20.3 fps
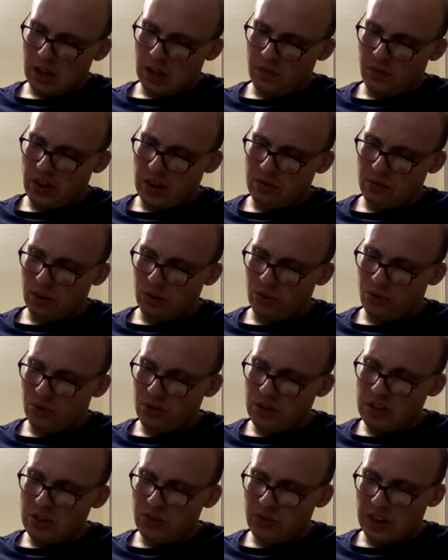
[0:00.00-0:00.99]
There are
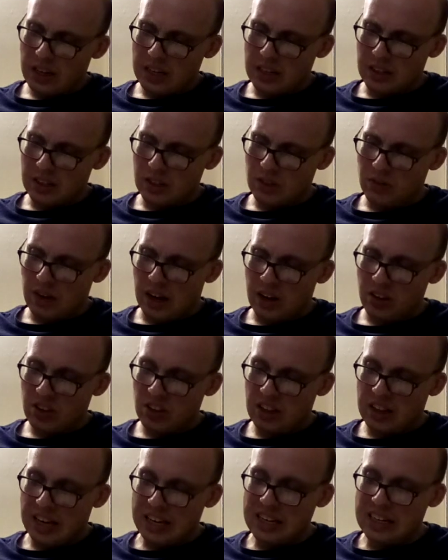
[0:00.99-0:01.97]
3 things that are
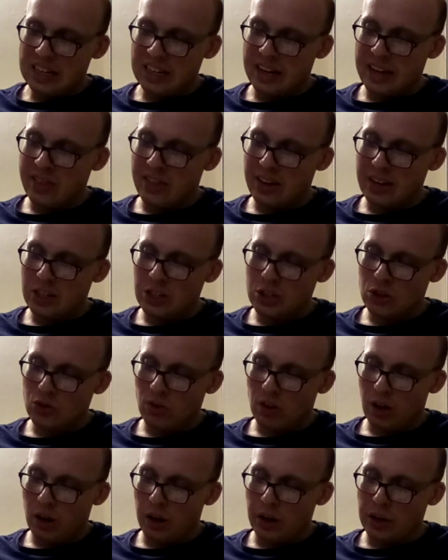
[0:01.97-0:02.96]
stately in their
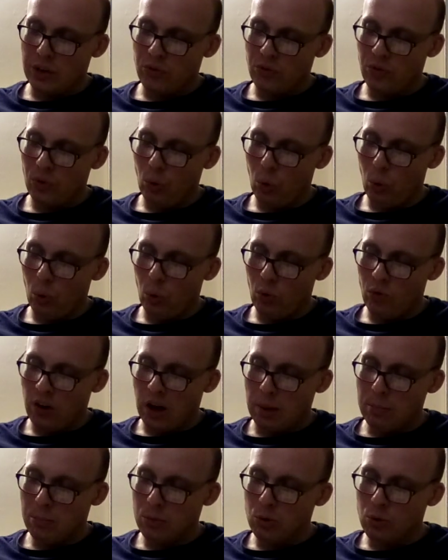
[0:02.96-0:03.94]
stride, 4
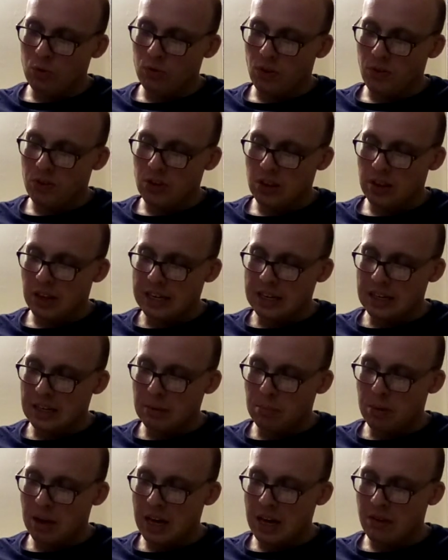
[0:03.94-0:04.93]
that move with
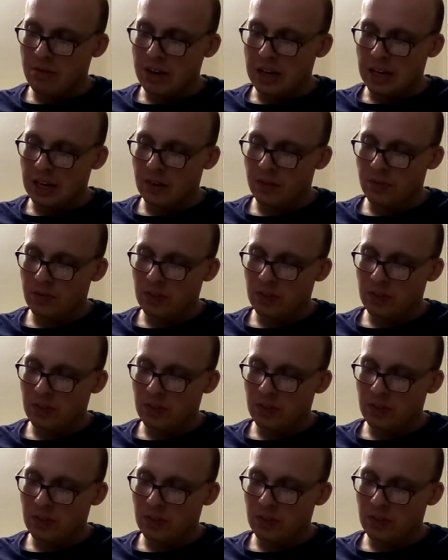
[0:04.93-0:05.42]
stately bearing.